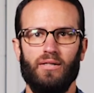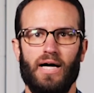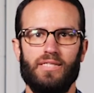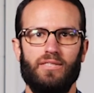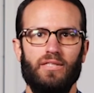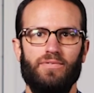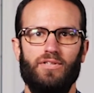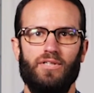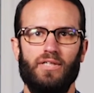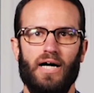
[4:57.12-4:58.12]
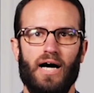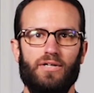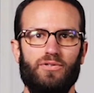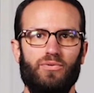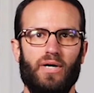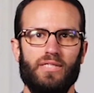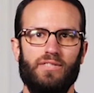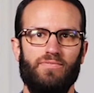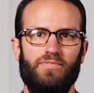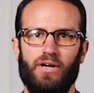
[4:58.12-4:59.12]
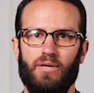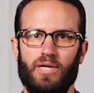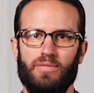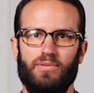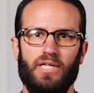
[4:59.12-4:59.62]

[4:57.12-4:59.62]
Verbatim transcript: Lastly, if you're a guy who wants the very best